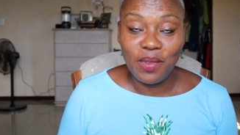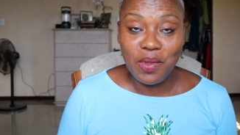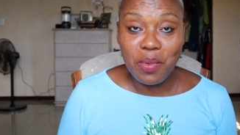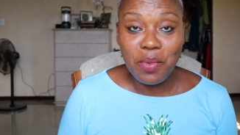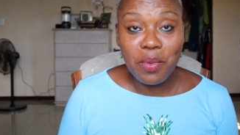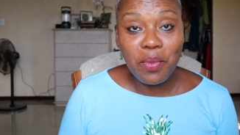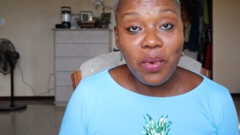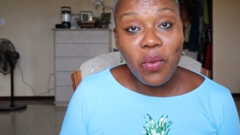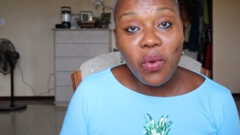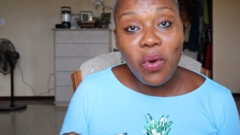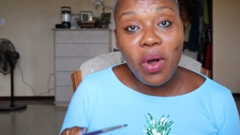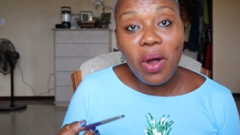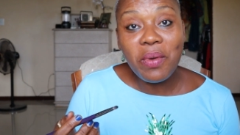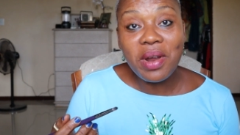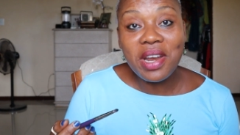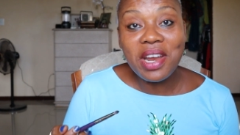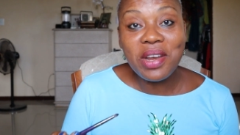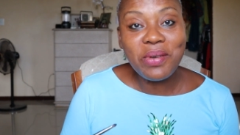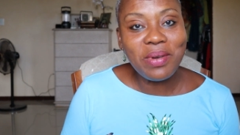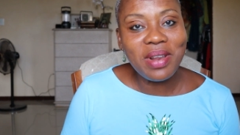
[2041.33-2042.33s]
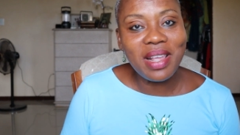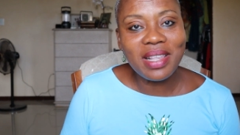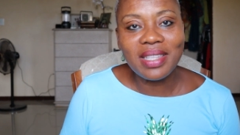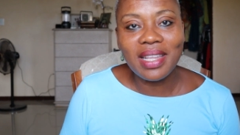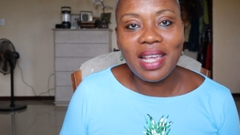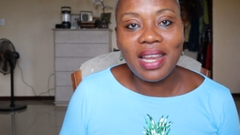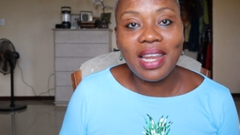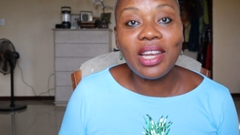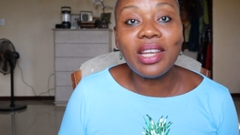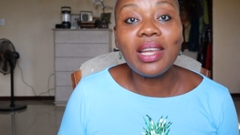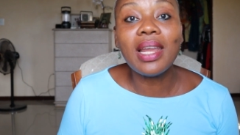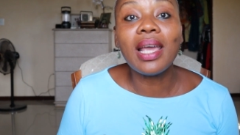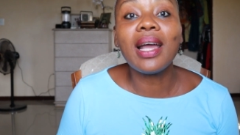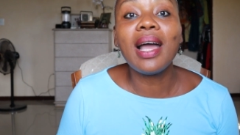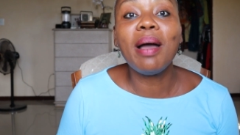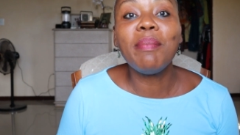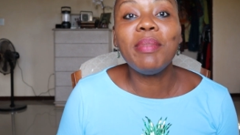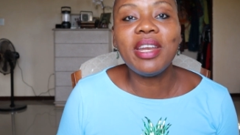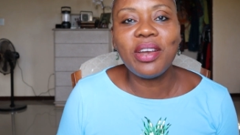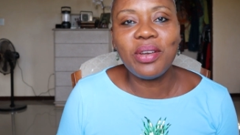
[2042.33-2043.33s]
The people who already know they said they, they
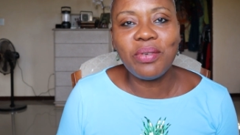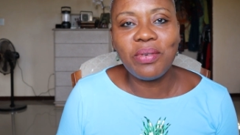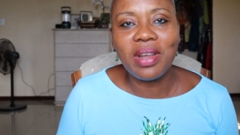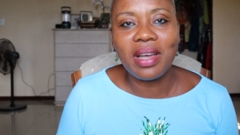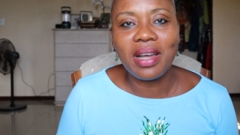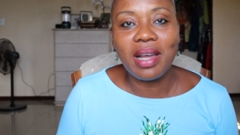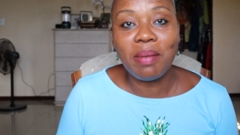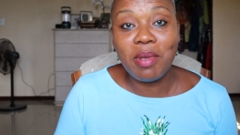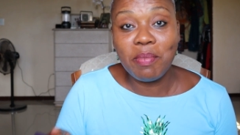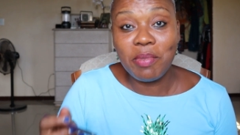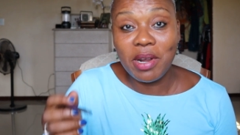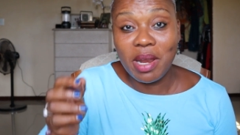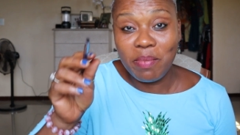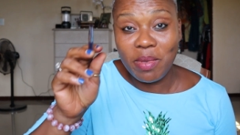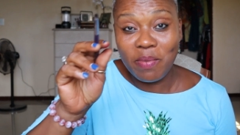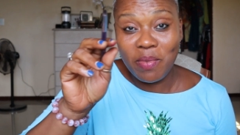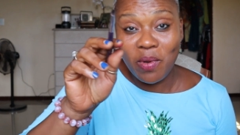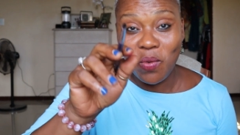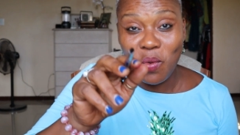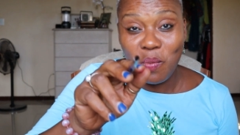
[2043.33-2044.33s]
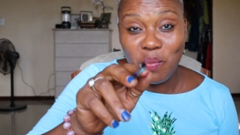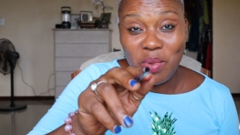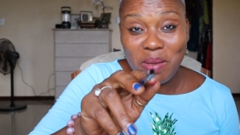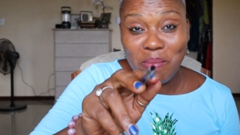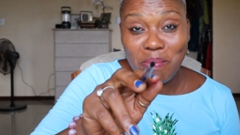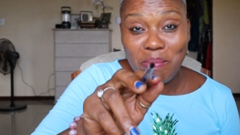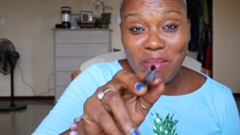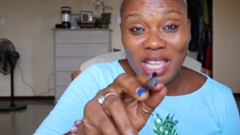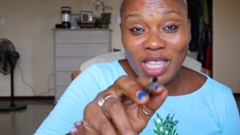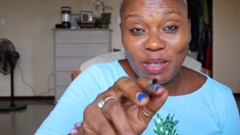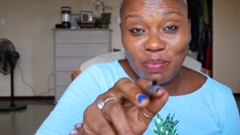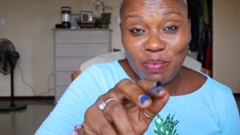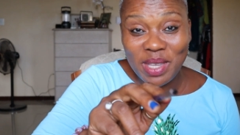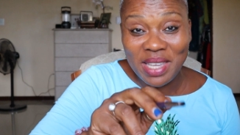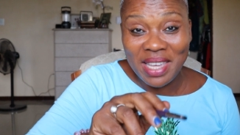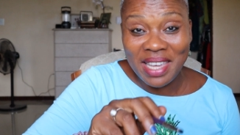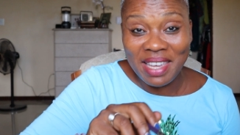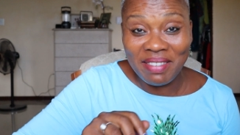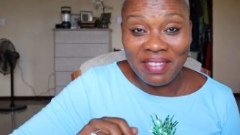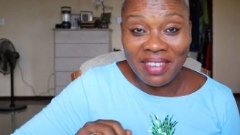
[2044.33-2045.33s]
come in, they know they come in, but the people who've been
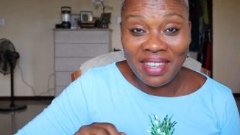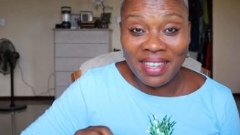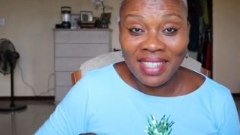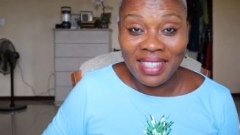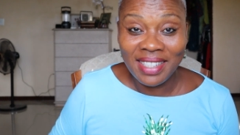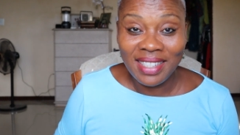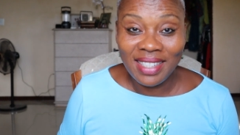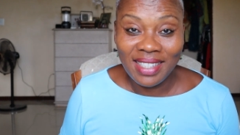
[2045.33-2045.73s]
misbehaving,